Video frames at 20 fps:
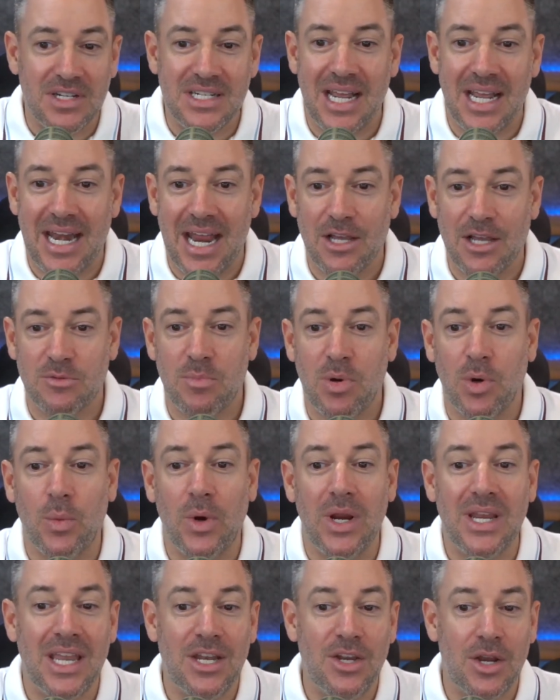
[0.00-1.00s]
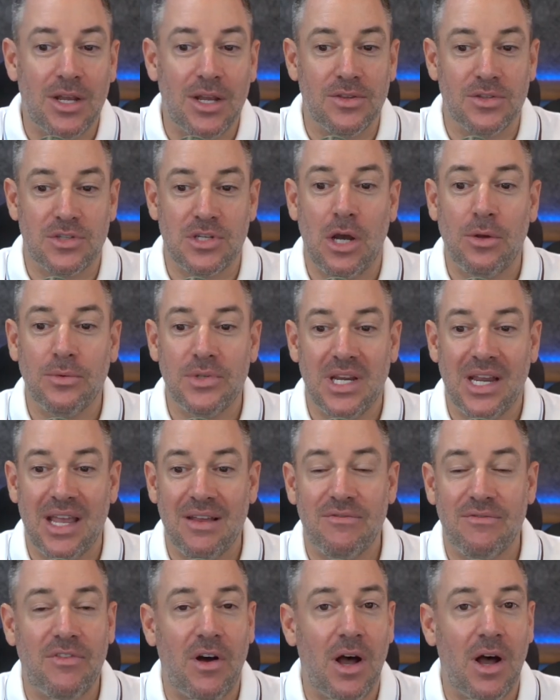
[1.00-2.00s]
ten hours per week and you're consulting
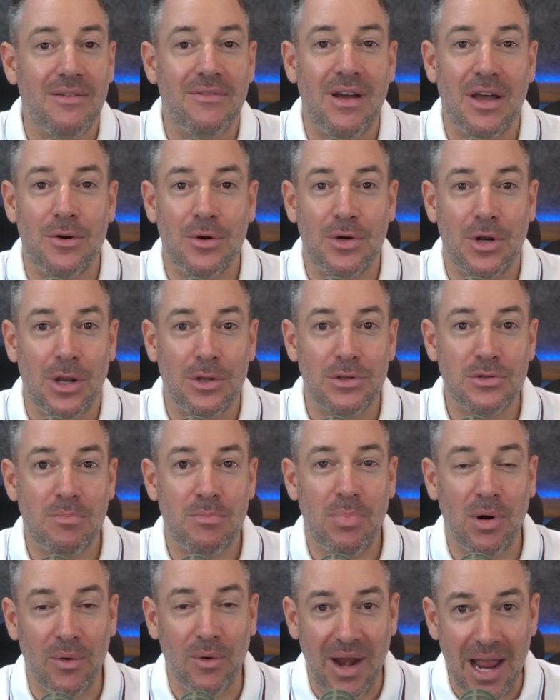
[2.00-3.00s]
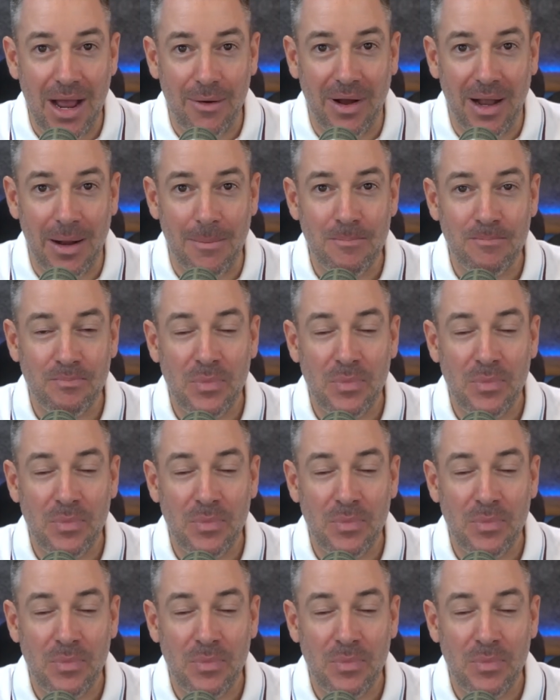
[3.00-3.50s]
at five hundred dollars per hour,